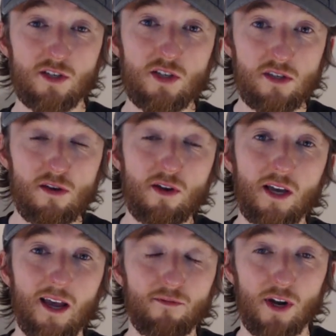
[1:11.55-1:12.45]
just so you
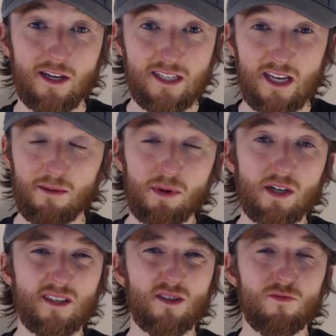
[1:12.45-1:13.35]
can have an idea,
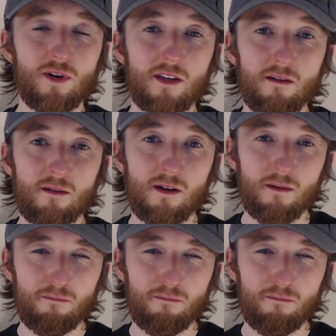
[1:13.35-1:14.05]
because it's one of the